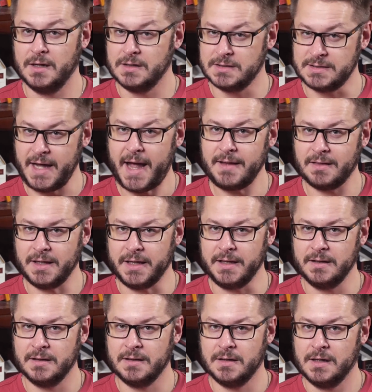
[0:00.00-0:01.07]

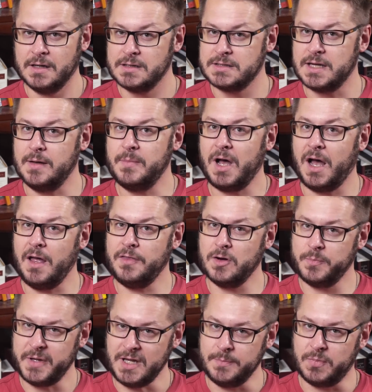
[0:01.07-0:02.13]
Sadly, some
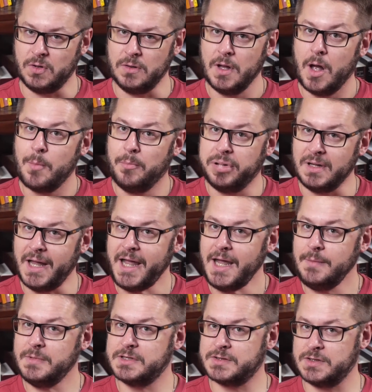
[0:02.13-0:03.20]
other people
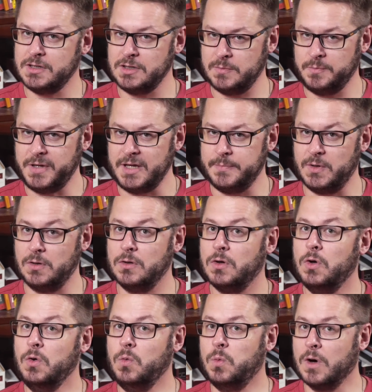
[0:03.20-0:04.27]
blamed certain people
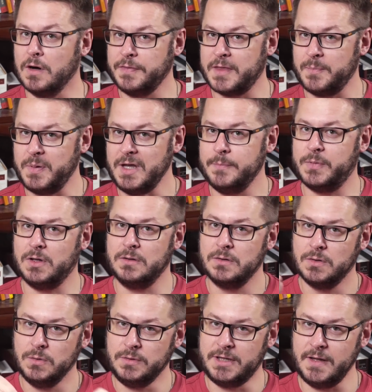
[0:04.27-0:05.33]
who weren't the
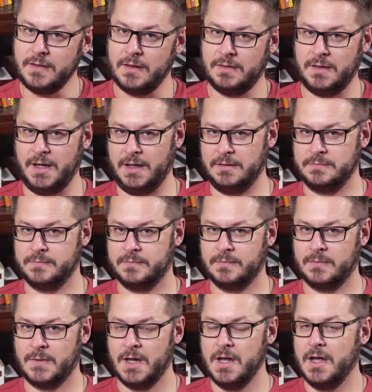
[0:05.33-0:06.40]
people who did the thing.
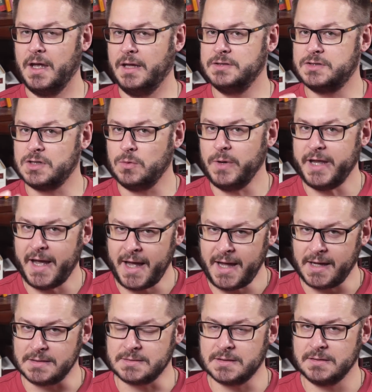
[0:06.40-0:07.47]
And so we
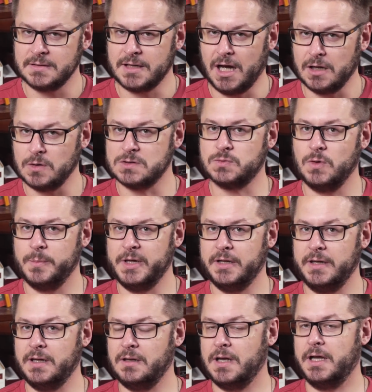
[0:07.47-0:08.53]
ask
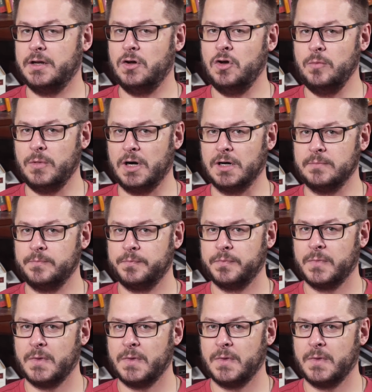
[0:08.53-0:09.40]
Congresswoman Ilhan Omar,